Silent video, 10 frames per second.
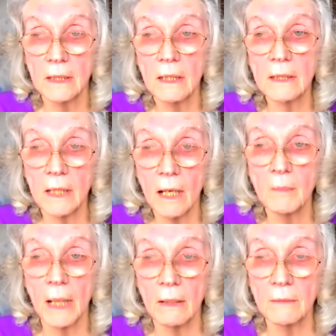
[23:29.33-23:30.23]
had
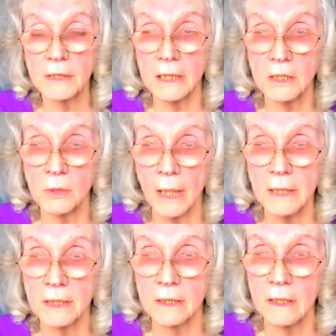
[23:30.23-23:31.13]
come out of
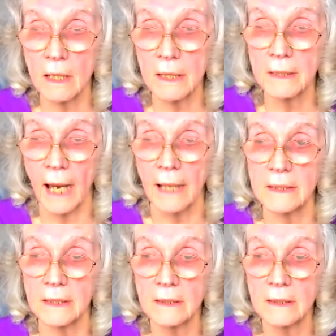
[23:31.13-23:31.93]
situations like that.